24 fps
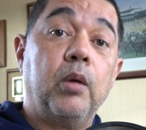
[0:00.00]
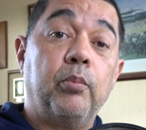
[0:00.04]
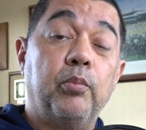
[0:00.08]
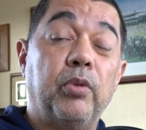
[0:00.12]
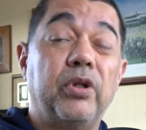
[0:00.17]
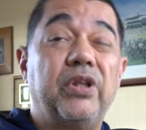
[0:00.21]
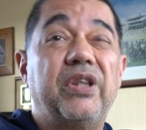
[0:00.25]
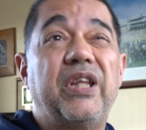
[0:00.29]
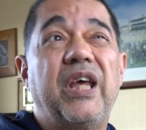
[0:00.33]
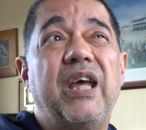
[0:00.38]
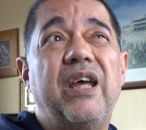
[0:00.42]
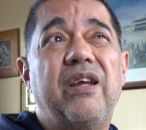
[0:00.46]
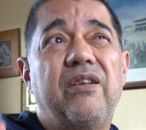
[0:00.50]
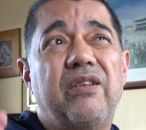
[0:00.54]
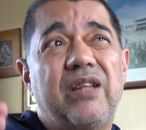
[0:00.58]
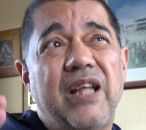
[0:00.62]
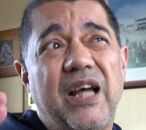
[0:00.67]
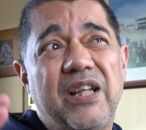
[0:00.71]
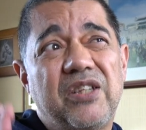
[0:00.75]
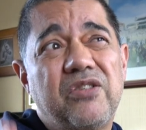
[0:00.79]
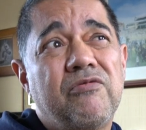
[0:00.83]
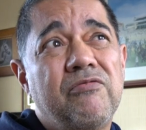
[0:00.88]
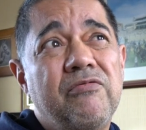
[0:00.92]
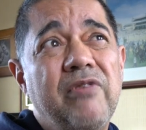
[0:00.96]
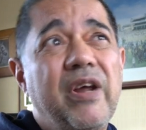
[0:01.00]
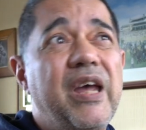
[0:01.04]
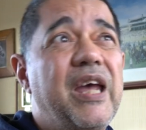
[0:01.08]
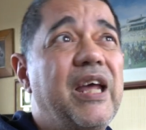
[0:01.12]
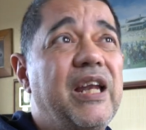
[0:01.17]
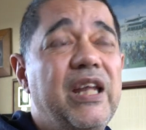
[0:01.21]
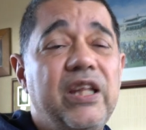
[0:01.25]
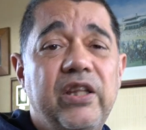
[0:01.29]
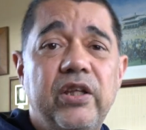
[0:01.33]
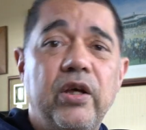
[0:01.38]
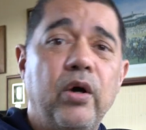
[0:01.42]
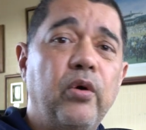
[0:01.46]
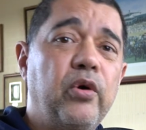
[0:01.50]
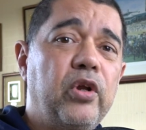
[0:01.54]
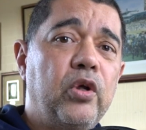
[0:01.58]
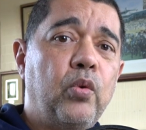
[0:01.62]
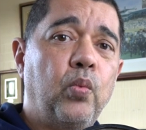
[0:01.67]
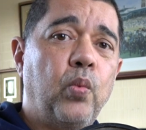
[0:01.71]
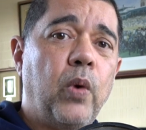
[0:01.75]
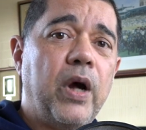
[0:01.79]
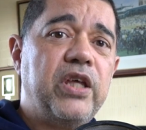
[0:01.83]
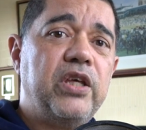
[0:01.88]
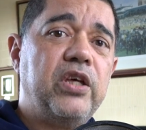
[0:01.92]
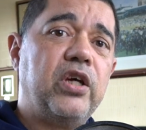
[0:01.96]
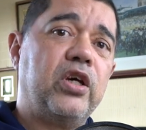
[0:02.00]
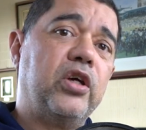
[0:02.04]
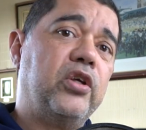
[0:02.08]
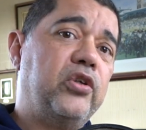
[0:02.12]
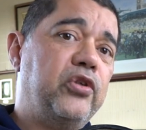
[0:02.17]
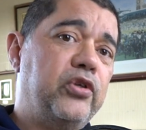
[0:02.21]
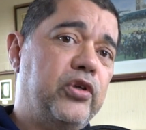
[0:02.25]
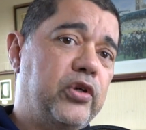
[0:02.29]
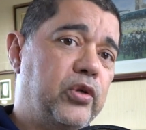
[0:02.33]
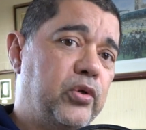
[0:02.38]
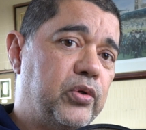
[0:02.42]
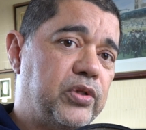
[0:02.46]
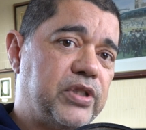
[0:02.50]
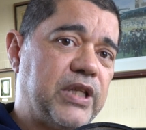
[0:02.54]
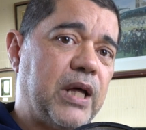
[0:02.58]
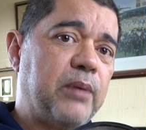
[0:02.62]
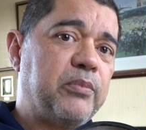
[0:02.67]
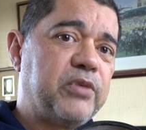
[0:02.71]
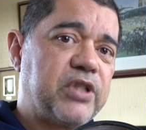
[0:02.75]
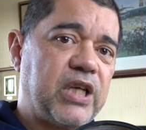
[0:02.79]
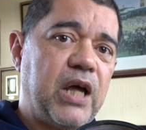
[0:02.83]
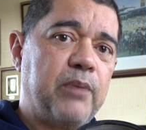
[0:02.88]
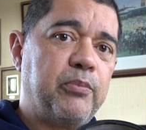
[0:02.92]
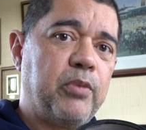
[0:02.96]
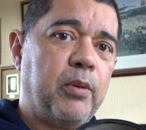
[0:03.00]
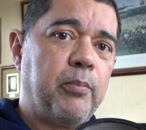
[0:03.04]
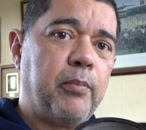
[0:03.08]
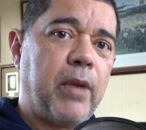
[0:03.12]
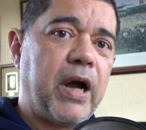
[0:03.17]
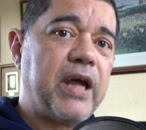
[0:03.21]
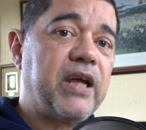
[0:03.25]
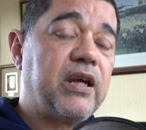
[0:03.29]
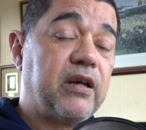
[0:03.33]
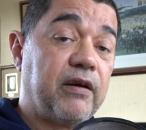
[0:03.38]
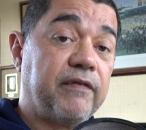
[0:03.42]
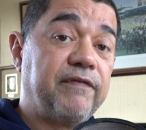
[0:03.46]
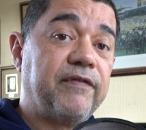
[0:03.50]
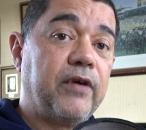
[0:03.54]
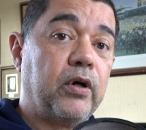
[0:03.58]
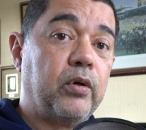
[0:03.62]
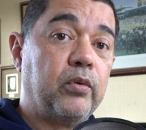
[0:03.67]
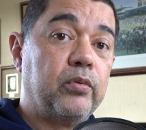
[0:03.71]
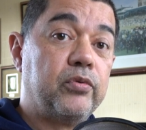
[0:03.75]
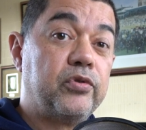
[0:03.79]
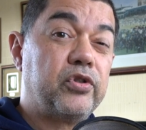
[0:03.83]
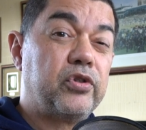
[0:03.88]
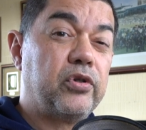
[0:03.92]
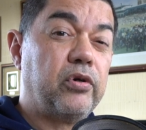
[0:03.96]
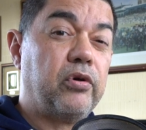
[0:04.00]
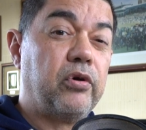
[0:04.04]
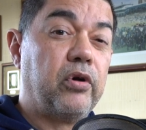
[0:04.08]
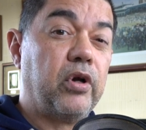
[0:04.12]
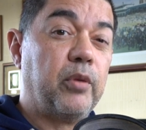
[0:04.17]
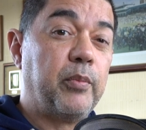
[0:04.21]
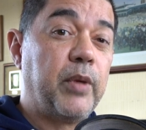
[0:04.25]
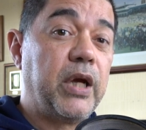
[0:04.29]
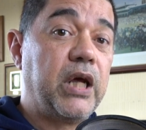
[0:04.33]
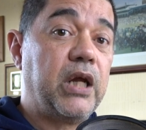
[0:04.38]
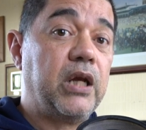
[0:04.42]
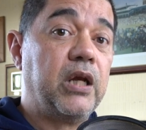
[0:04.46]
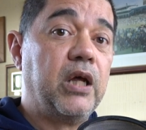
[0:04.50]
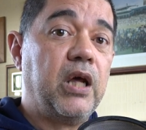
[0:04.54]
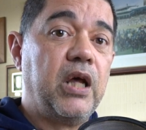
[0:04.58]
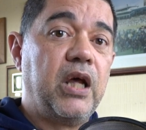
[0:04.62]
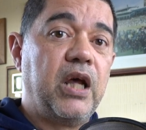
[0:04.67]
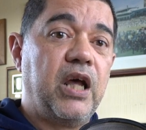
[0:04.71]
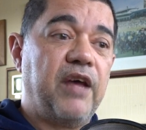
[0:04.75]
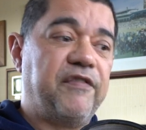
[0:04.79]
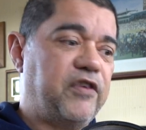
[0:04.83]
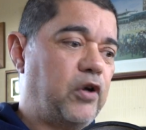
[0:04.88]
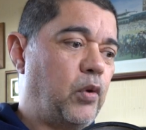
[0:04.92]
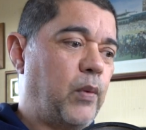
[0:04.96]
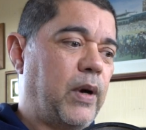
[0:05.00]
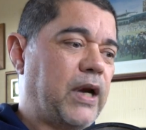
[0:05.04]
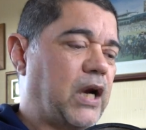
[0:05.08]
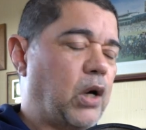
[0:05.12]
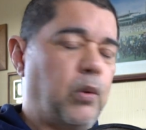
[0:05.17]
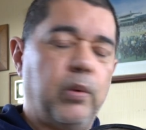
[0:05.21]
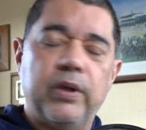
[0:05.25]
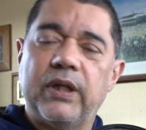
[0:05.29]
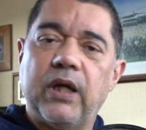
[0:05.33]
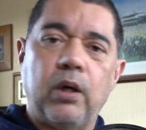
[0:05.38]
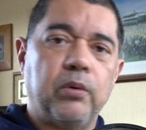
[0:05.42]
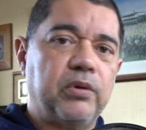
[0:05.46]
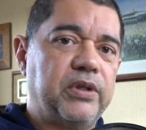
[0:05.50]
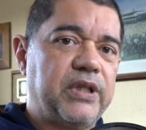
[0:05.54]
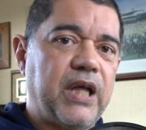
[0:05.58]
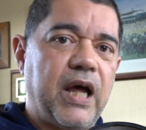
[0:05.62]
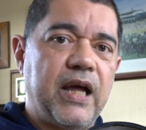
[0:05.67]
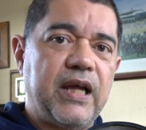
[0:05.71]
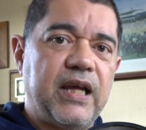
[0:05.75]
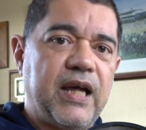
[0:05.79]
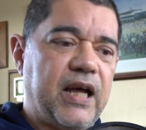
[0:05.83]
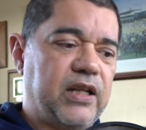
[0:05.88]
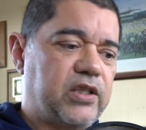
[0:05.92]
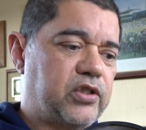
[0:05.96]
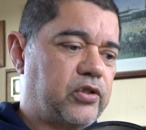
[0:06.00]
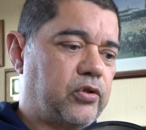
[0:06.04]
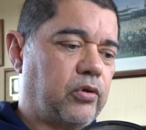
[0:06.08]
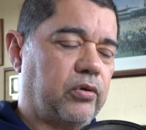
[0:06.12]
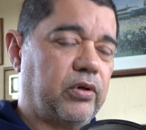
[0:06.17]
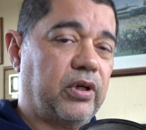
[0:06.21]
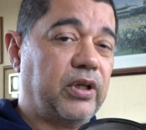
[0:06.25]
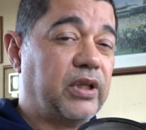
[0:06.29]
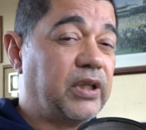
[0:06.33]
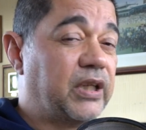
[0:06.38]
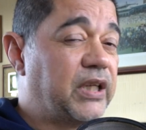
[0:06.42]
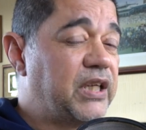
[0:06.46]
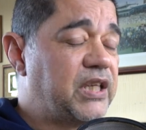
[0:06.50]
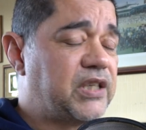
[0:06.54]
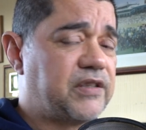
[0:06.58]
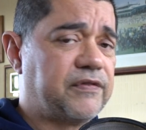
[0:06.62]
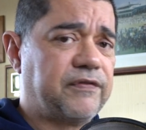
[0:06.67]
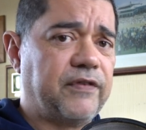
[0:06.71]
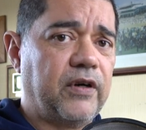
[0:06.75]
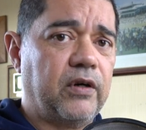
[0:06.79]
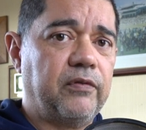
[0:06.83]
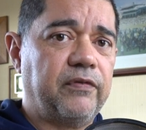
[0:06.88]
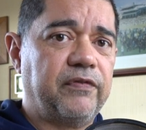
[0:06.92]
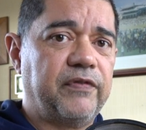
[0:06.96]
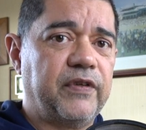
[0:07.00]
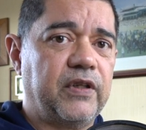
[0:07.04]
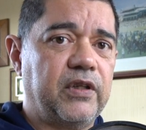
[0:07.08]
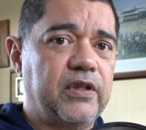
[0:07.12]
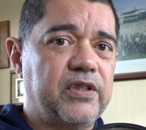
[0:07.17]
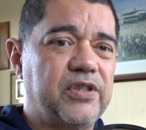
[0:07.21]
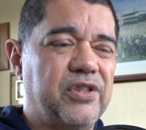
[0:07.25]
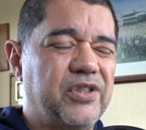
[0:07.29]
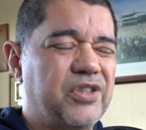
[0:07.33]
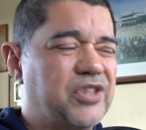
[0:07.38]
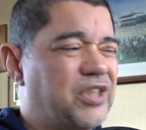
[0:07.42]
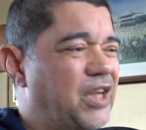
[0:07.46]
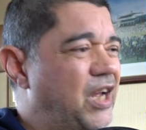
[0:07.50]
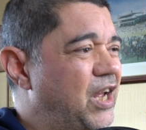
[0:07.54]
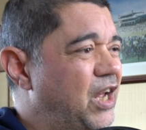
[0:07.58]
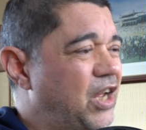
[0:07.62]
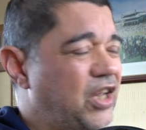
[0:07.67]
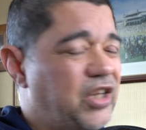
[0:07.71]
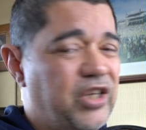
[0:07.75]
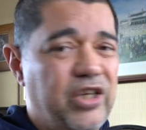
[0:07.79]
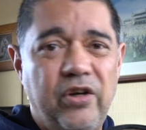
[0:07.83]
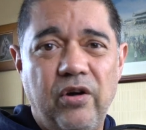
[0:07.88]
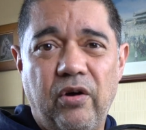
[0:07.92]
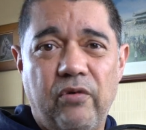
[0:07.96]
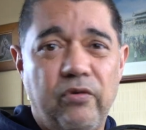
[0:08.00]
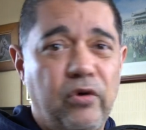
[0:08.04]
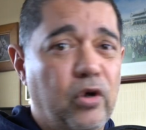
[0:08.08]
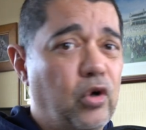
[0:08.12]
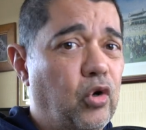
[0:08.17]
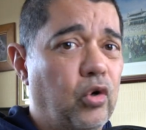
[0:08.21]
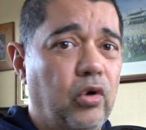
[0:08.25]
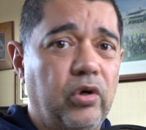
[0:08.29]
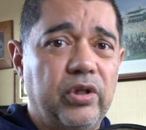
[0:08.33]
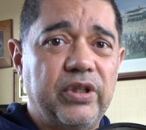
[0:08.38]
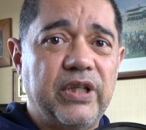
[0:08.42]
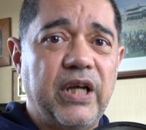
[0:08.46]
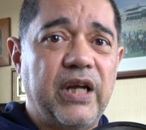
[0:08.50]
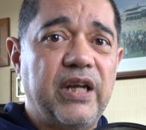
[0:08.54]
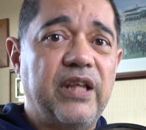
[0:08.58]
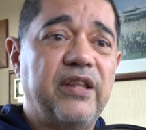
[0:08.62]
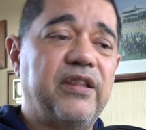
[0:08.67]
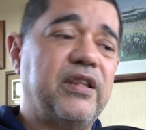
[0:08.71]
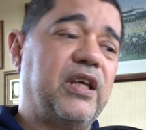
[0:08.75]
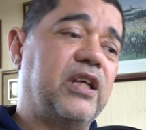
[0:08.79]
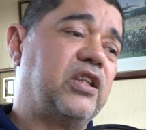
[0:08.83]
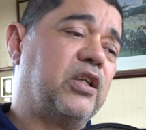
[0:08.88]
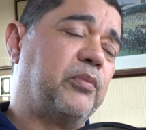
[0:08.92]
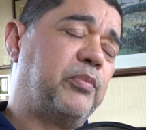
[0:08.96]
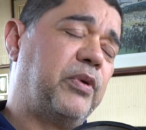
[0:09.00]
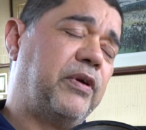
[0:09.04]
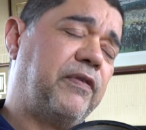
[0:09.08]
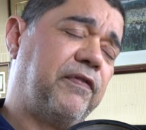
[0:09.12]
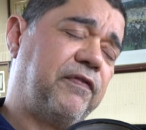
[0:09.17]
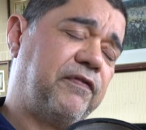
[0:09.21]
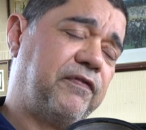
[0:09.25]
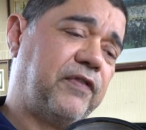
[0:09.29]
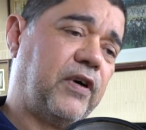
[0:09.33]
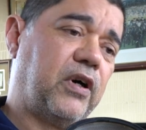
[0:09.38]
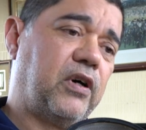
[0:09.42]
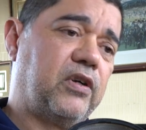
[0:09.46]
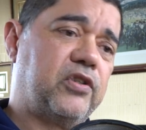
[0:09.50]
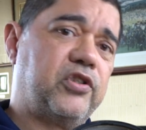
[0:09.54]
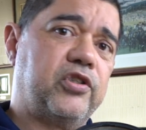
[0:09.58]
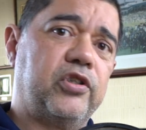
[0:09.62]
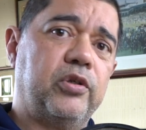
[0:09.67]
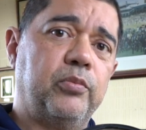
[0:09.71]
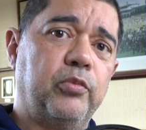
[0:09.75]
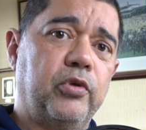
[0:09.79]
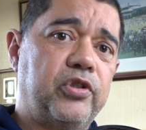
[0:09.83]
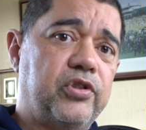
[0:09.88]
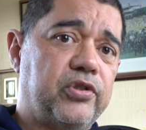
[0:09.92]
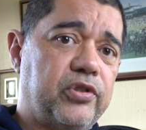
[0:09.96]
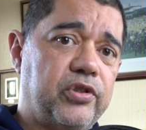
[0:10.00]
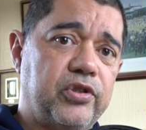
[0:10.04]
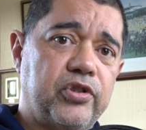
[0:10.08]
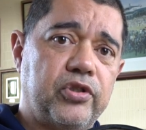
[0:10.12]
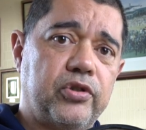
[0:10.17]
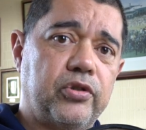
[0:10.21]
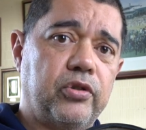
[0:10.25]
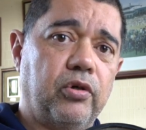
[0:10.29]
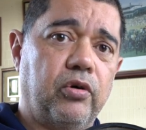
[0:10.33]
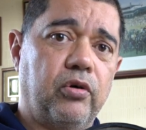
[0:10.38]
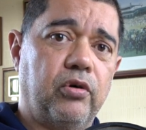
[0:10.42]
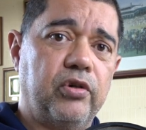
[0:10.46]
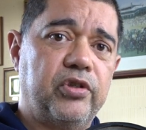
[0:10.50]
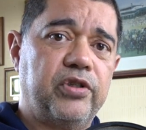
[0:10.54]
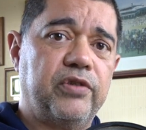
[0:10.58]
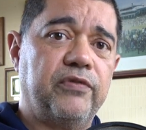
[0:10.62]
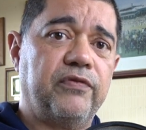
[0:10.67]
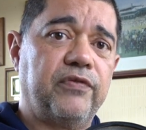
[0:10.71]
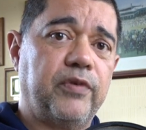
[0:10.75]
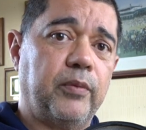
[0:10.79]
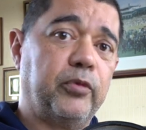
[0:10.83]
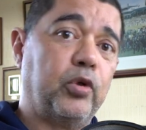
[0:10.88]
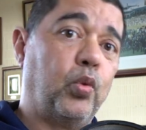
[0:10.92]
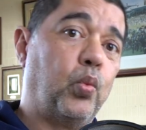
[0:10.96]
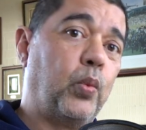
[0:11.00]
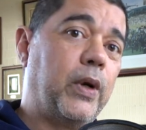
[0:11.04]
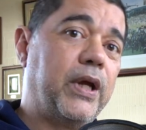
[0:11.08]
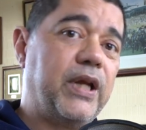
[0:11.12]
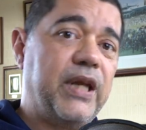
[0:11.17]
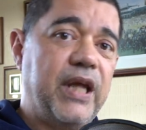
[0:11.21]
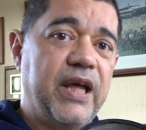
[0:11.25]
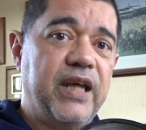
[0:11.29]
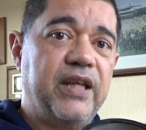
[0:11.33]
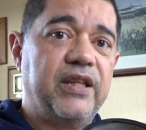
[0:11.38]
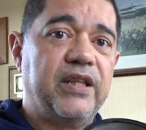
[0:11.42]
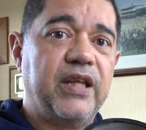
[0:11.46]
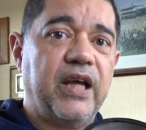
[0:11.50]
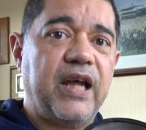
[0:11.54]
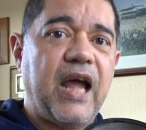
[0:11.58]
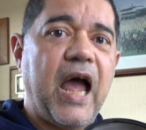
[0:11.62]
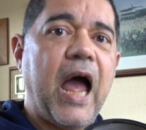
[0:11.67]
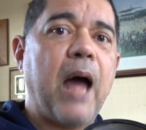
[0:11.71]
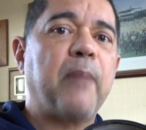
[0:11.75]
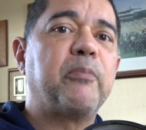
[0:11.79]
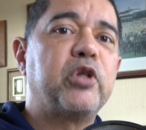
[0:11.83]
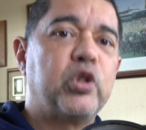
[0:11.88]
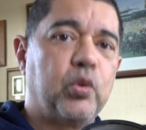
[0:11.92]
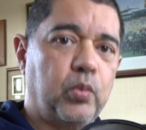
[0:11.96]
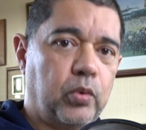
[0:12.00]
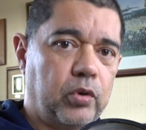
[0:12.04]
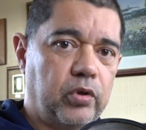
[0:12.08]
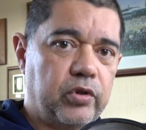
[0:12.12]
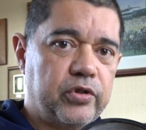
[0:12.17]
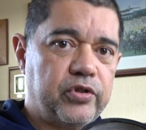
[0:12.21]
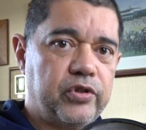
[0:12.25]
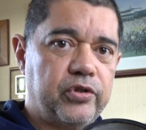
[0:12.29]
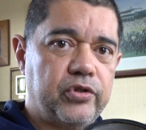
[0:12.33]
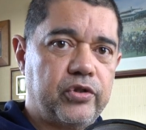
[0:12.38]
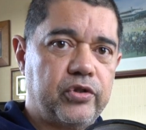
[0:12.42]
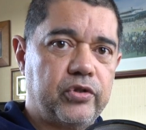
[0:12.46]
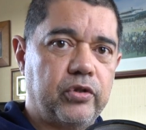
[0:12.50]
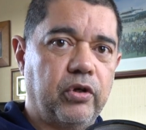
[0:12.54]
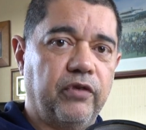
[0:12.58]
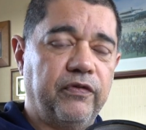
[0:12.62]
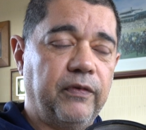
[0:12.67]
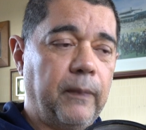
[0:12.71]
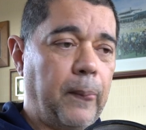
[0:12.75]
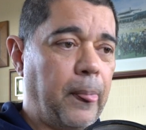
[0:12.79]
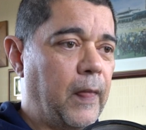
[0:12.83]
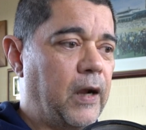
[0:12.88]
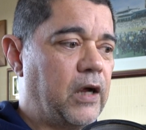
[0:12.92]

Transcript: But that's really the only way you can use them type of microphones. Do you know what I mean? If you went out without dead cats or at least foam filters, you're not recording anything. There'd be far too much distortion from the wind hitting the capsules and stuff.